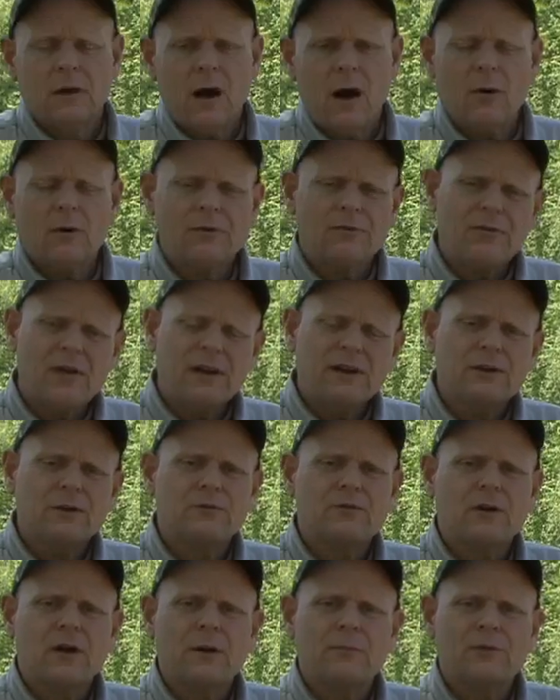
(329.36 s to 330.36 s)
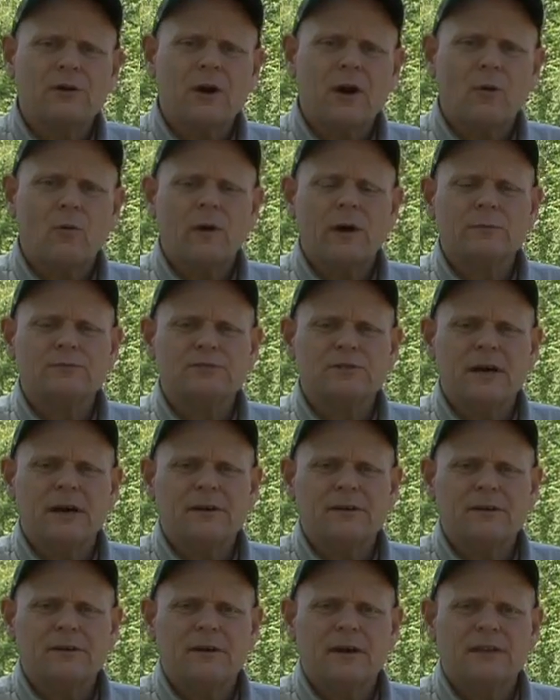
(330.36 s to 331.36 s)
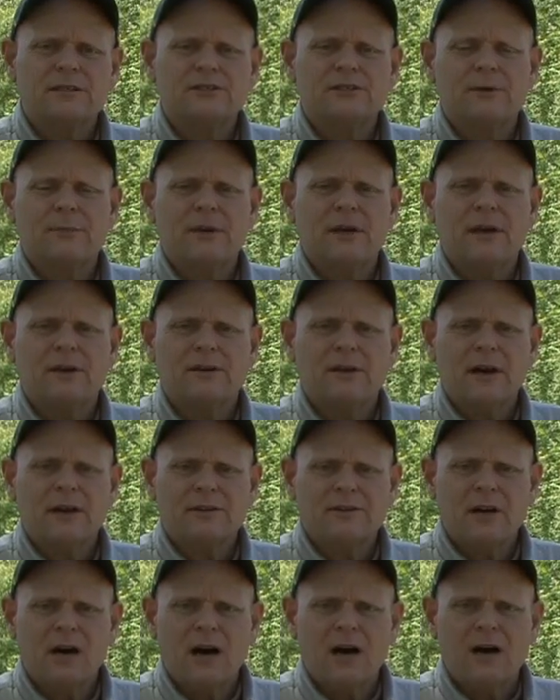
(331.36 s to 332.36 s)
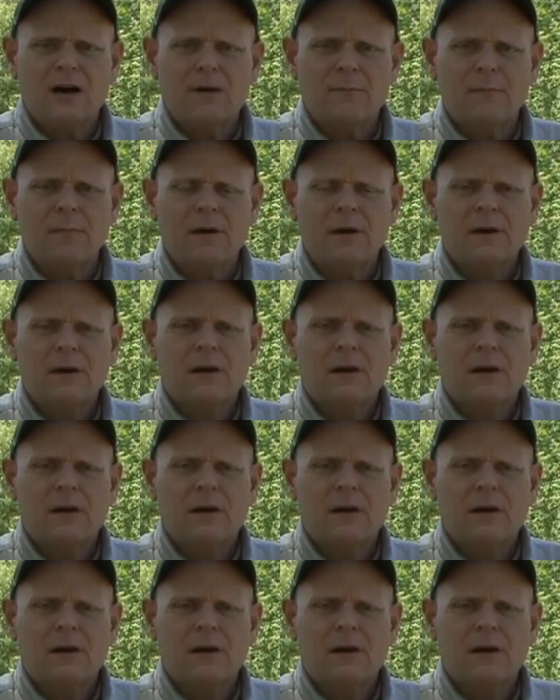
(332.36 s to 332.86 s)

I want to thank you for coming to our website today, shimmyhead.com.